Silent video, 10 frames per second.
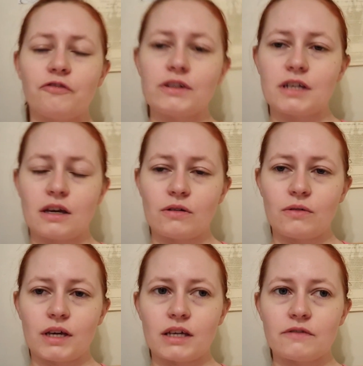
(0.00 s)

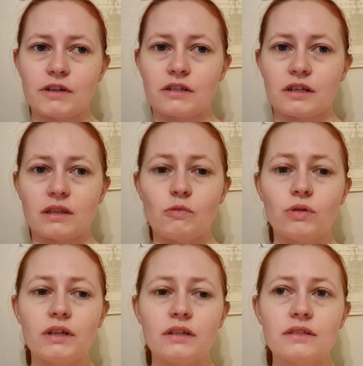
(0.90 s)
physio is first thing in the
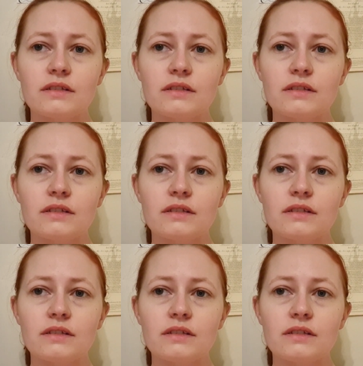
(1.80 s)
morning,